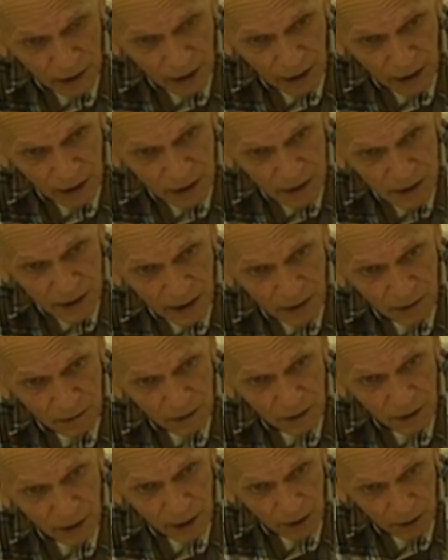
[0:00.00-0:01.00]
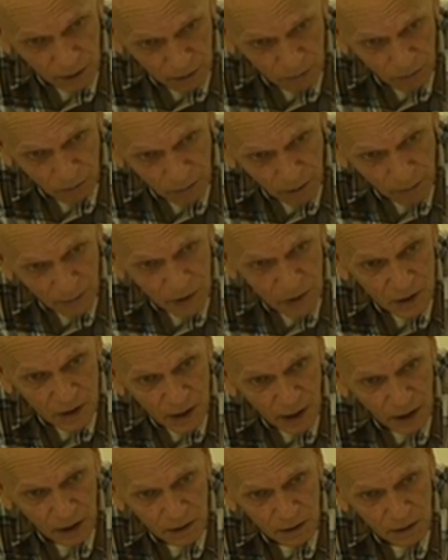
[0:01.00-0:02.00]
They had a tent there, the women's
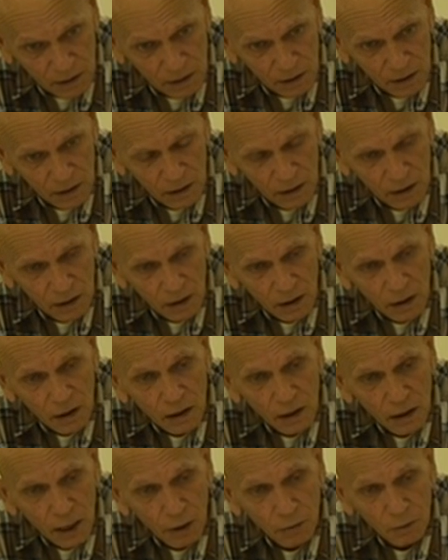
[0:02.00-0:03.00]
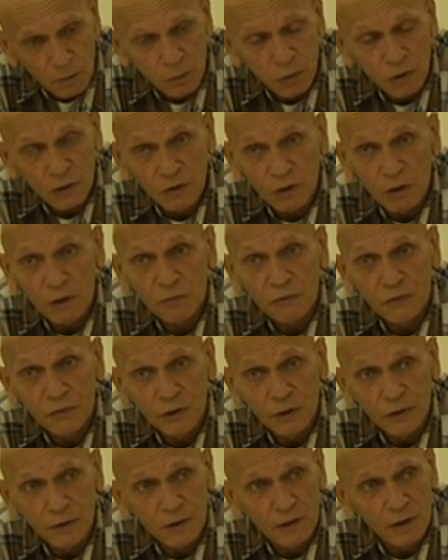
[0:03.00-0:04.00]
tent. They were putting on
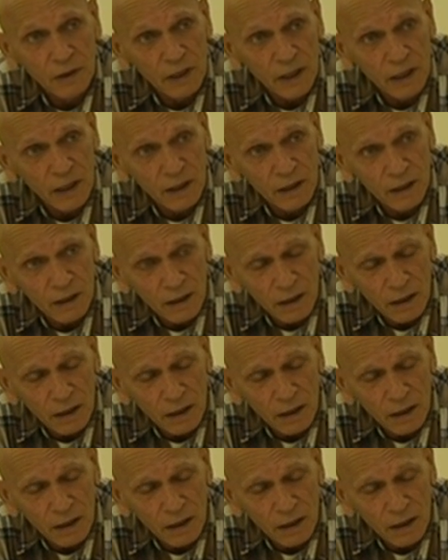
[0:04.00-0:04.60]
food there.